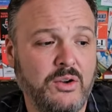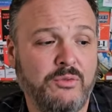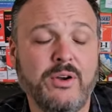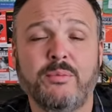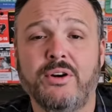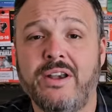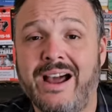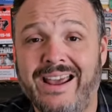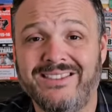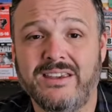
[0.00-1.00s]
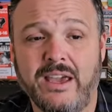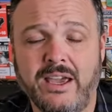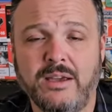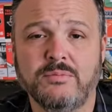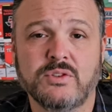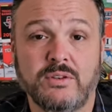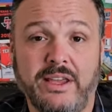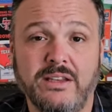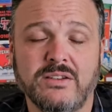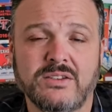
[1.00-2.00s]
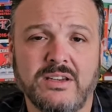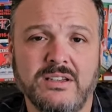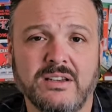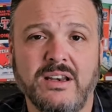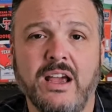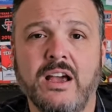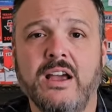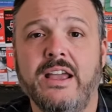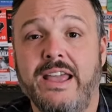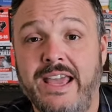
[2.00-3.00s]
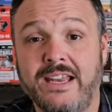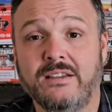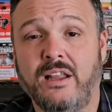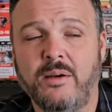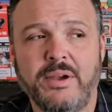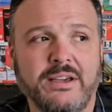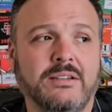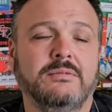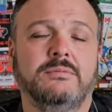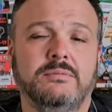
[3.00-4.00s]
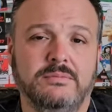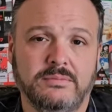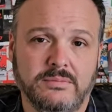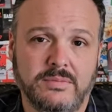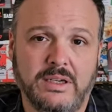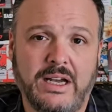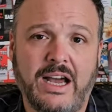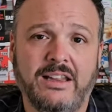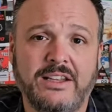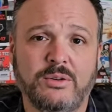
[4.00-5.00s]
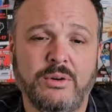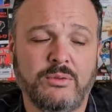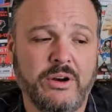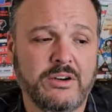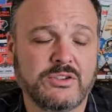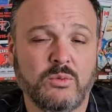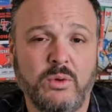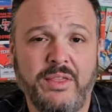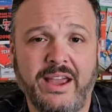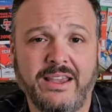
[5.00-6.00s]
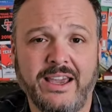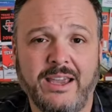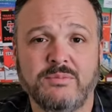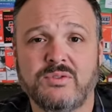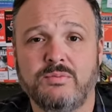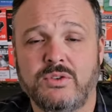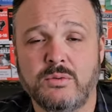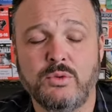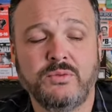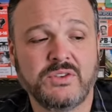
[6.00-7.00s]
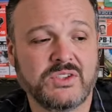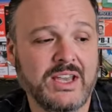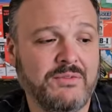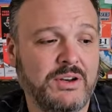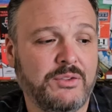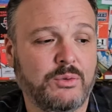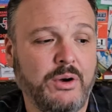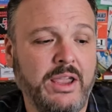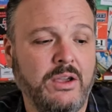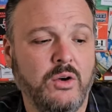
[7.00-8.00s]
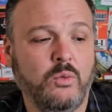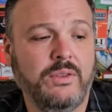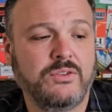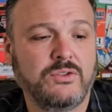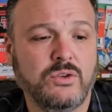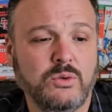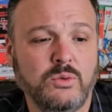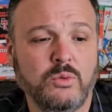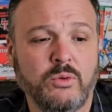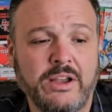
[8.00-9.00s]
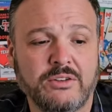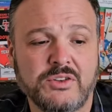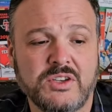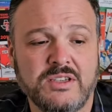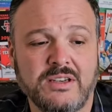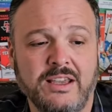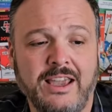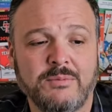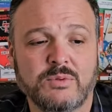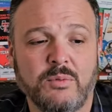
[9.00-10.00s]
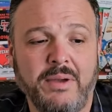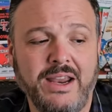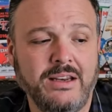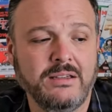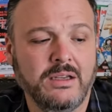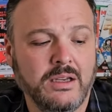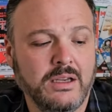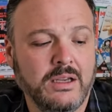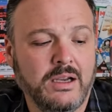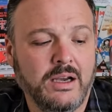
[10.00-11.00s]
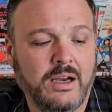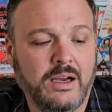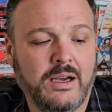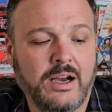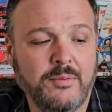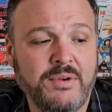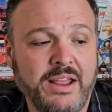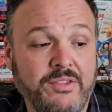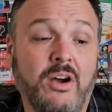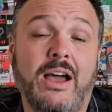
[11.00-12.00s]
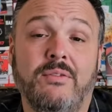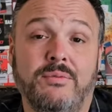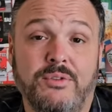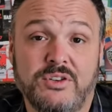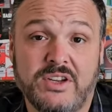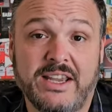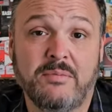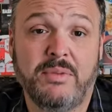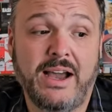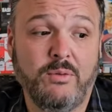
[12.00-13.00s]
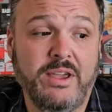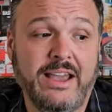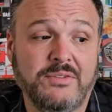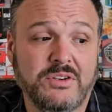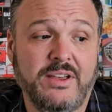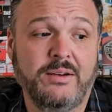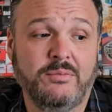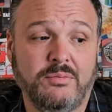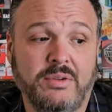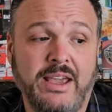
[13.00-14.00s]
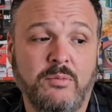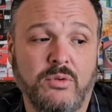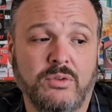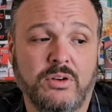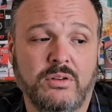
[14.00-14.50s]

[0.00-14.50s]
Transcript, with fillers: November 9th game, so late in the season, in Lubbock. I like the Red Raiders to win that game to move to 7-3 with two regular season games remaining. They'll have their second bye week after that game